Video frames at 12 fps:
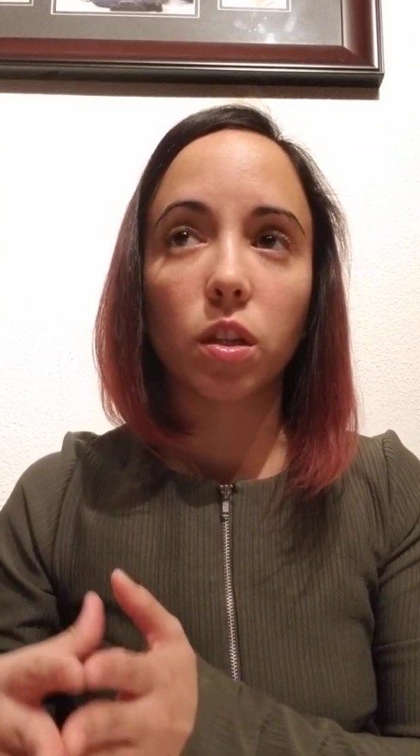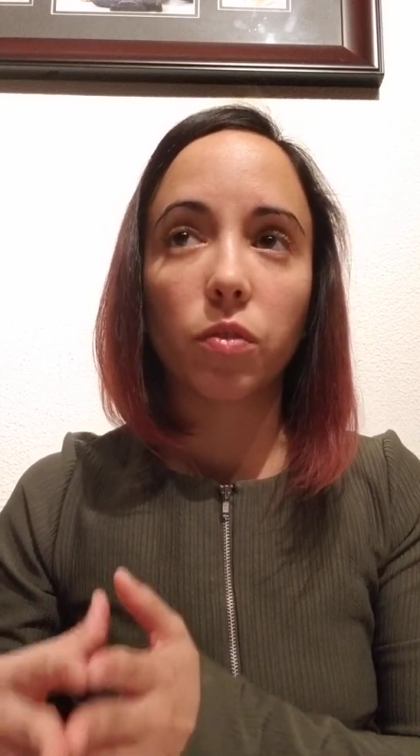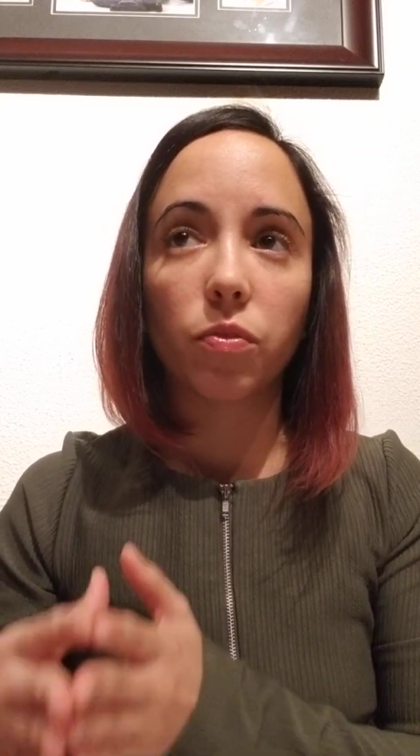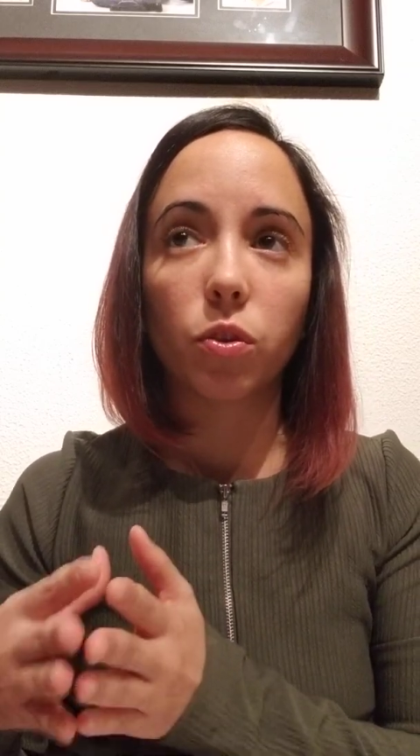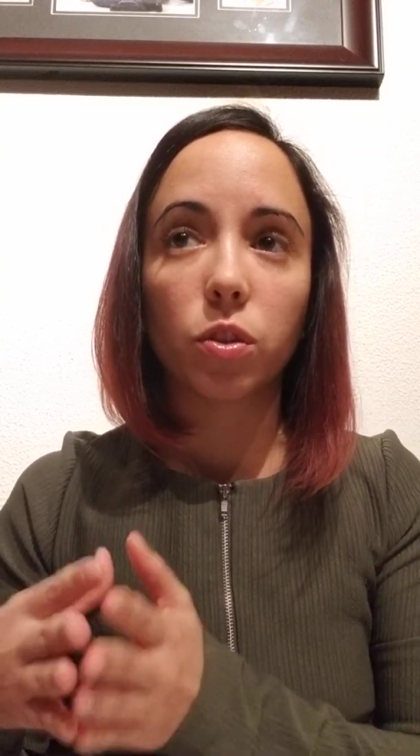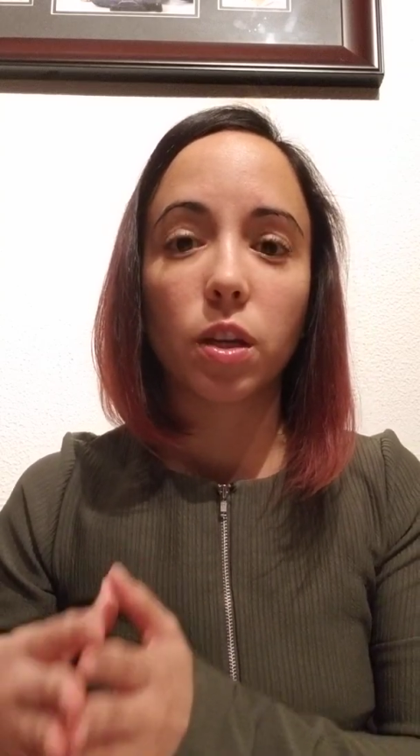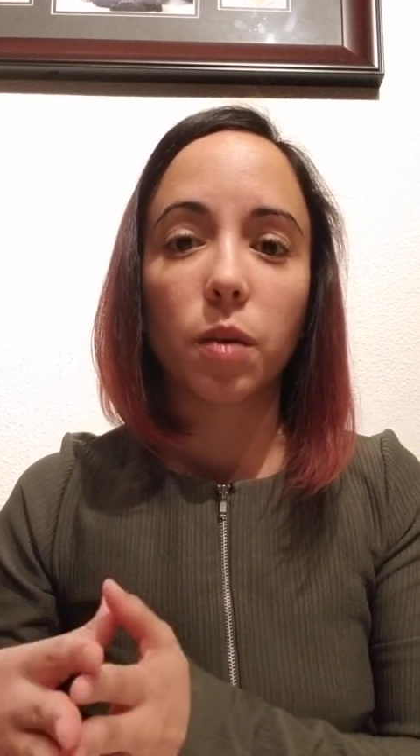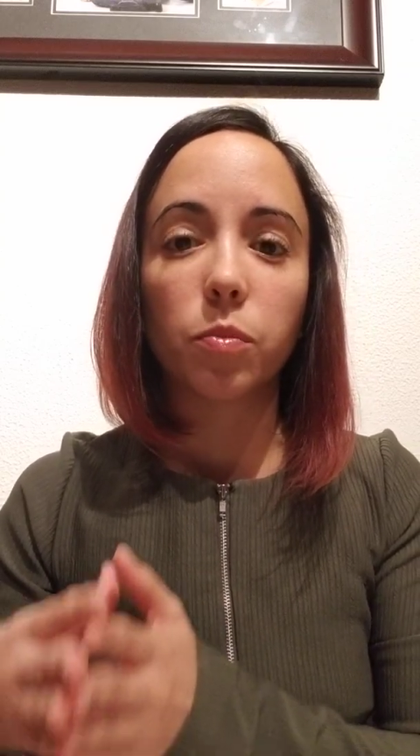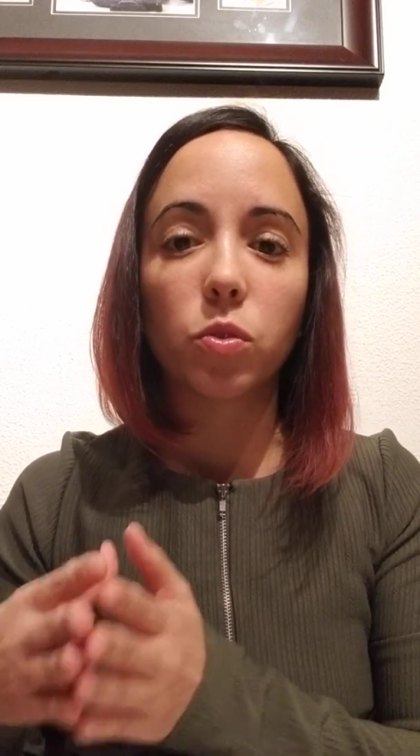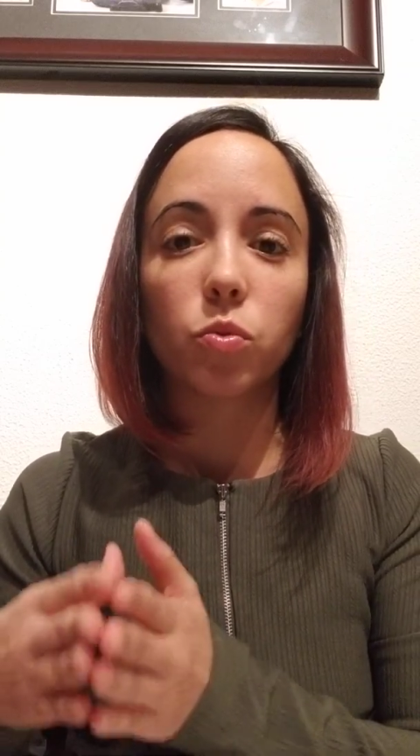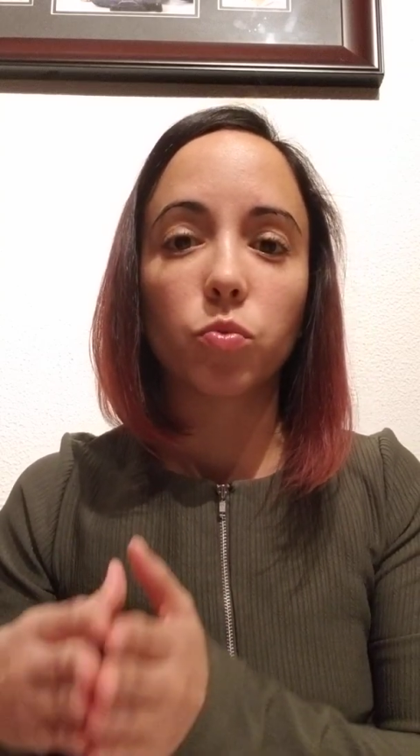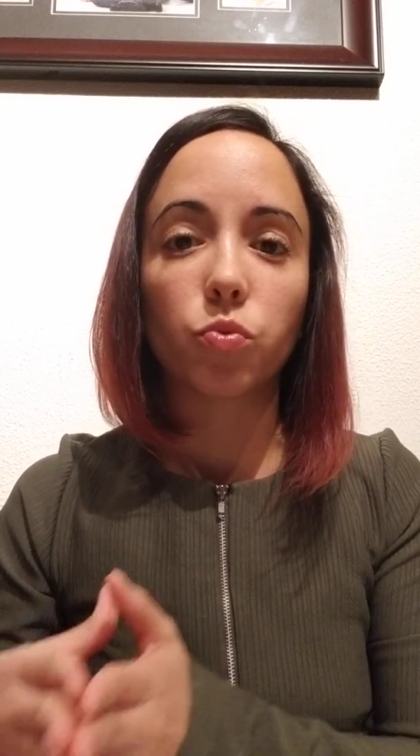for
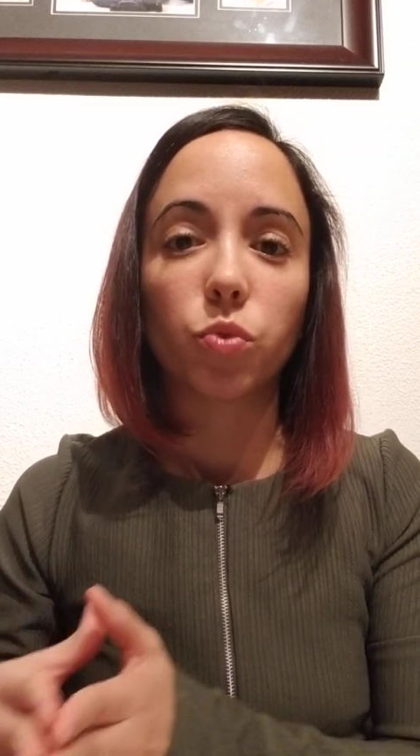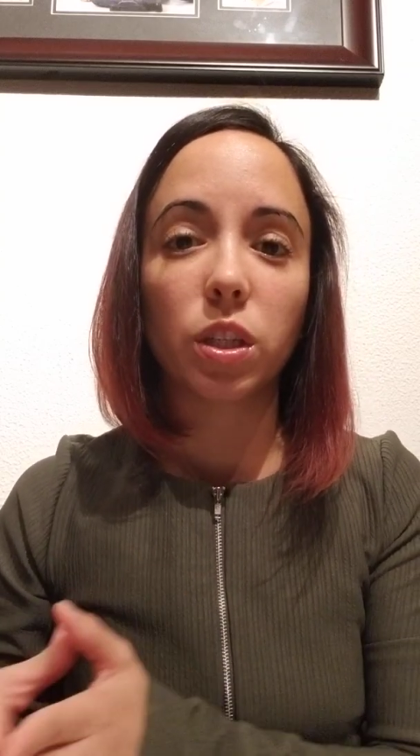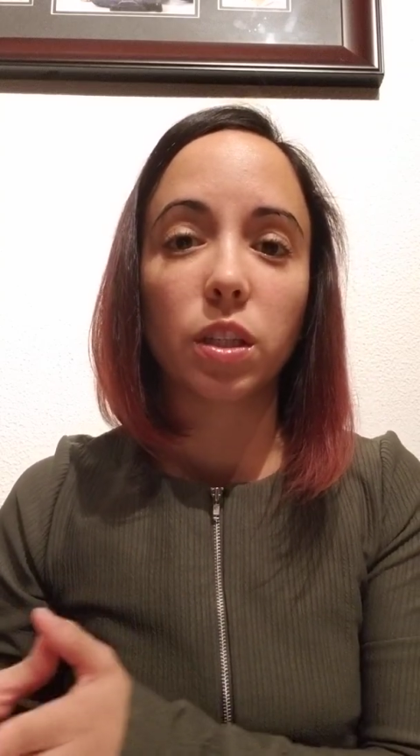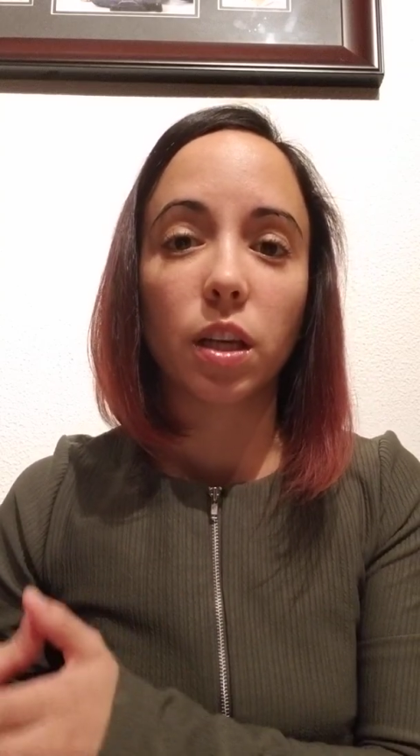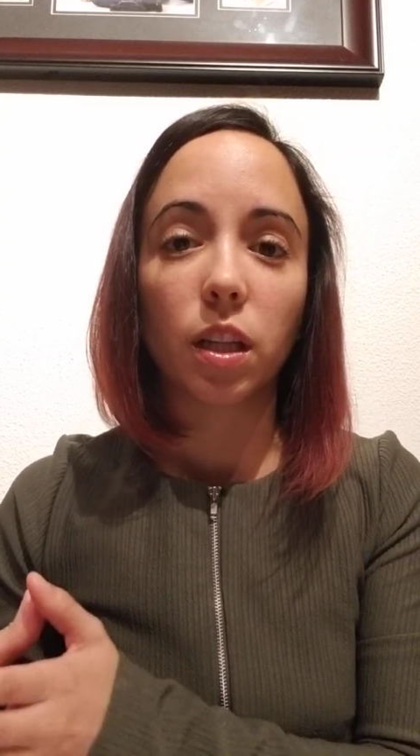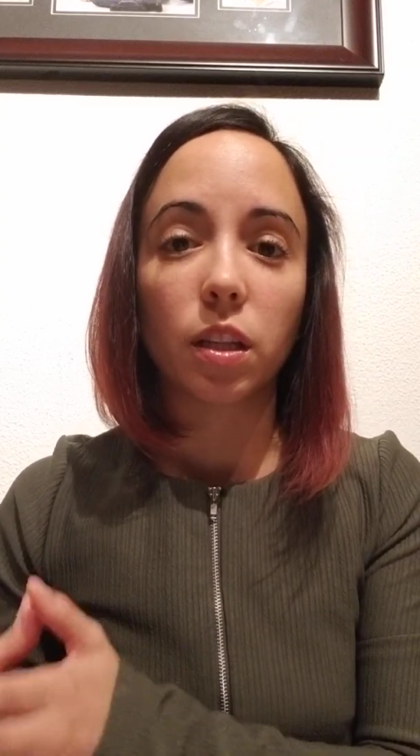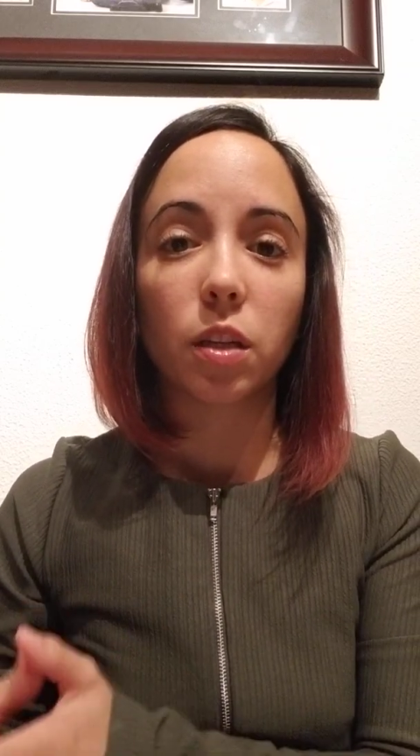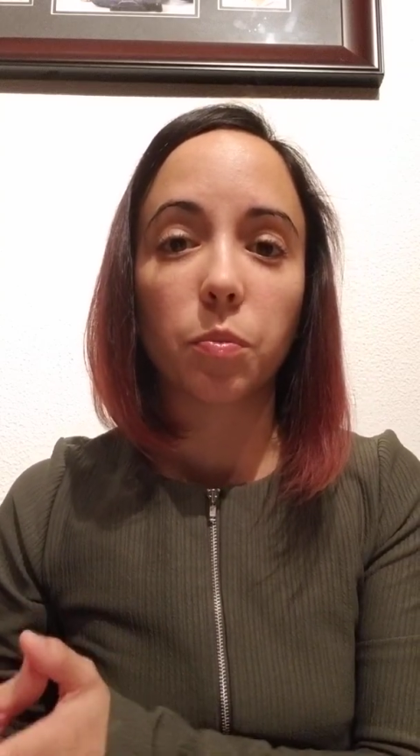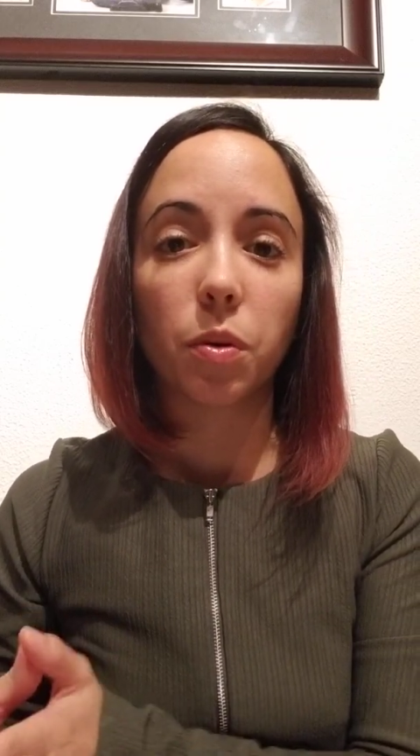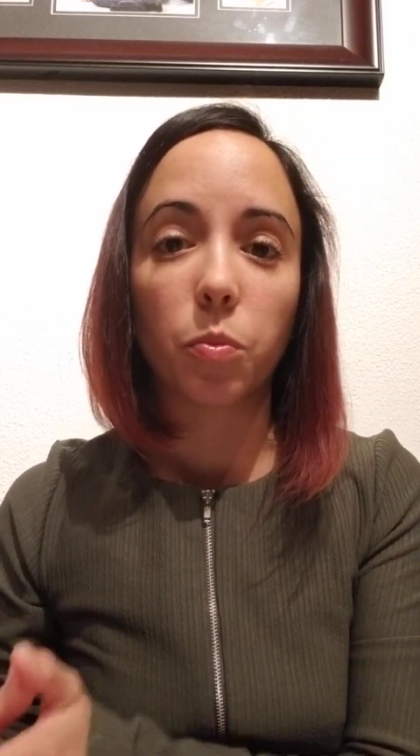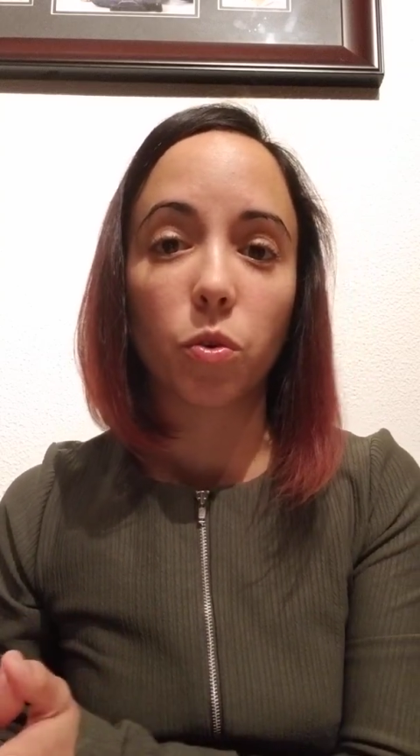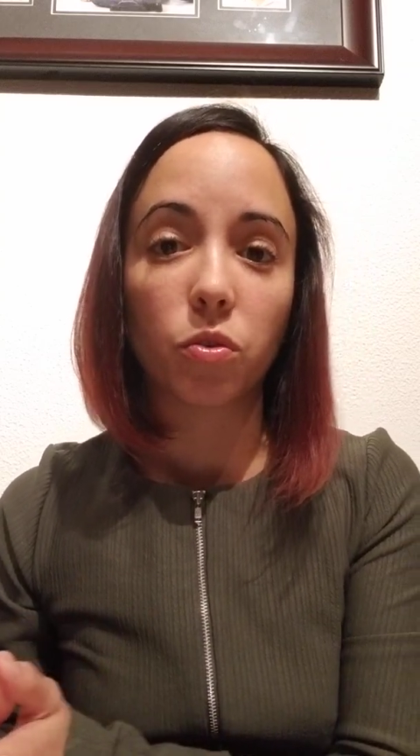them to read a little
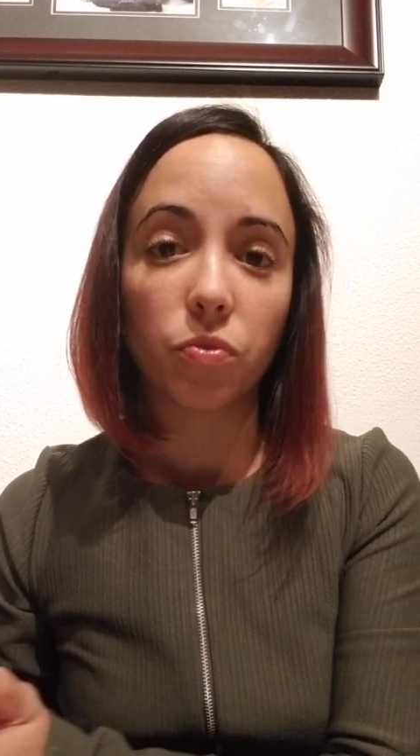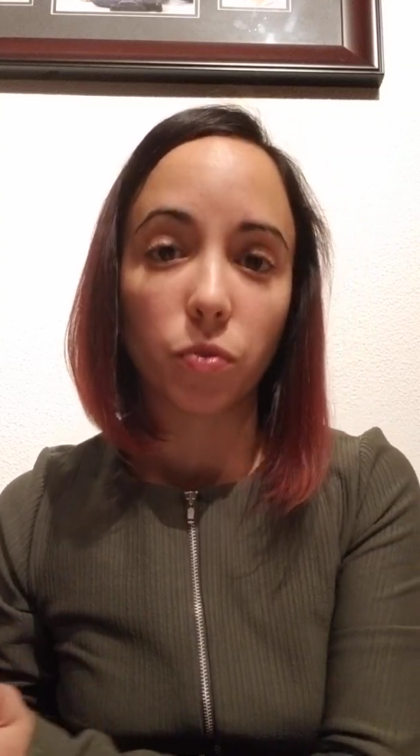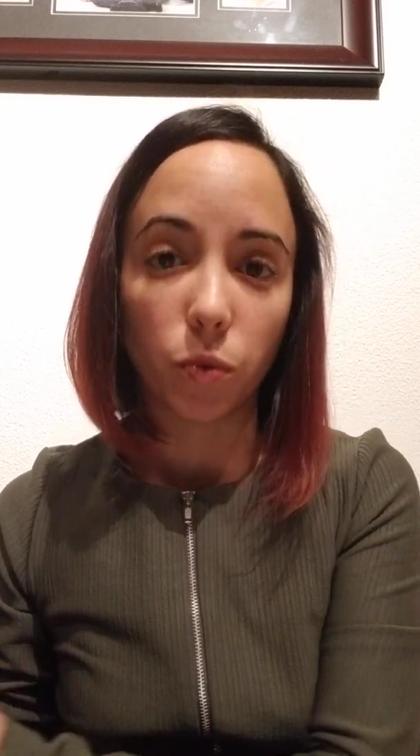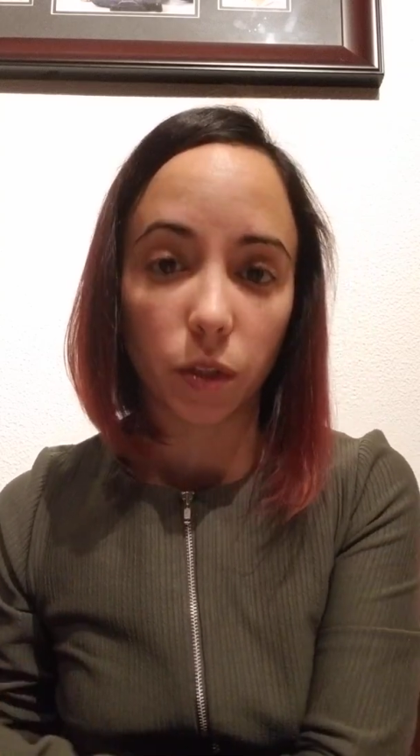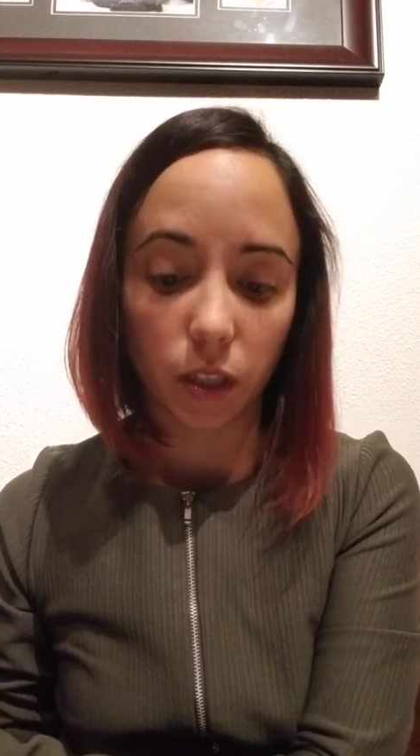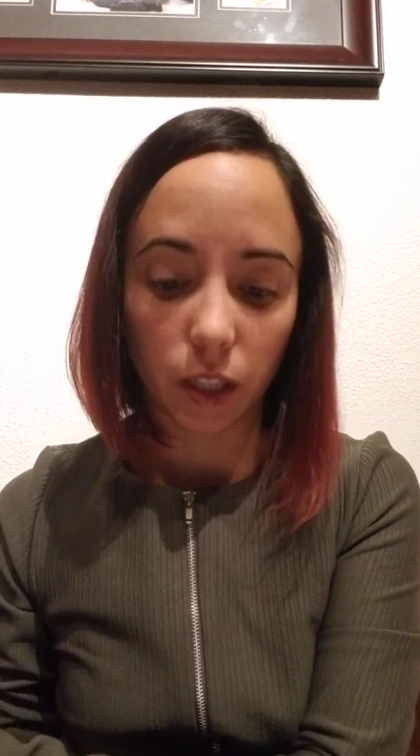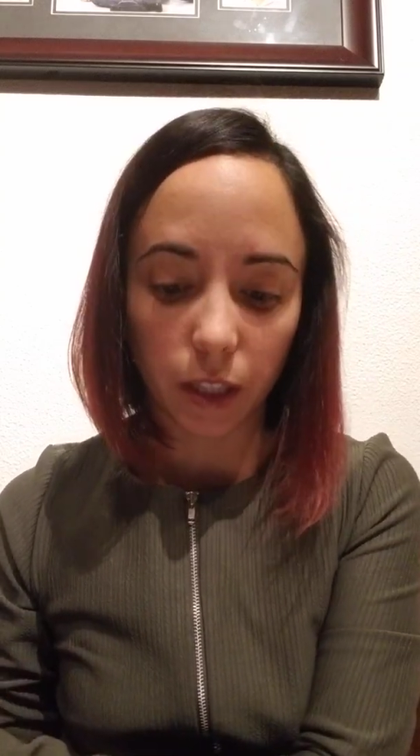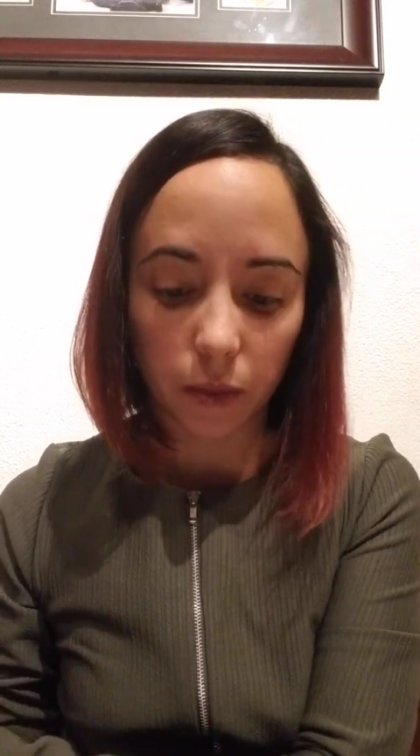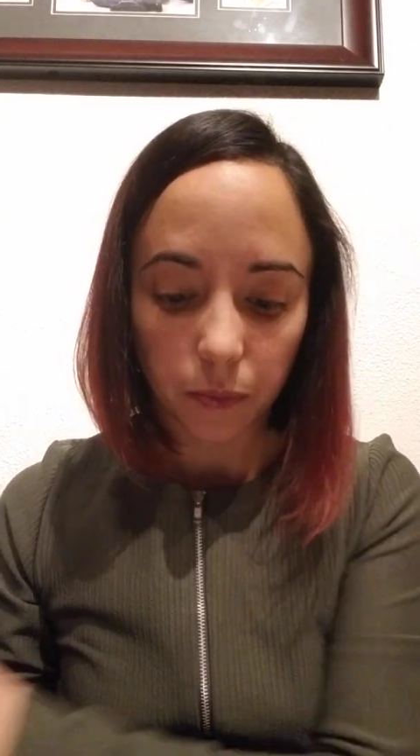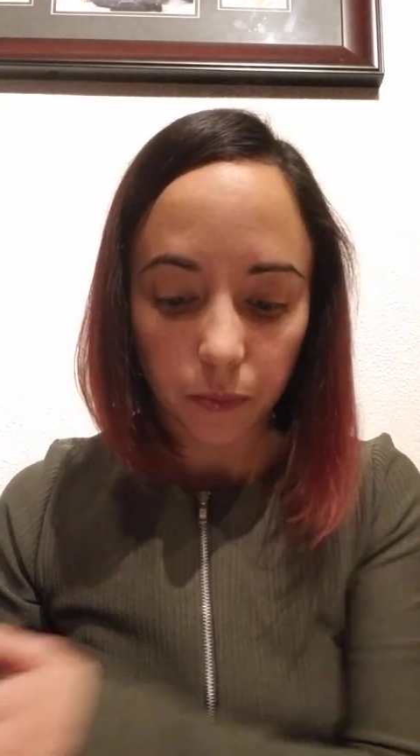bit more fluently.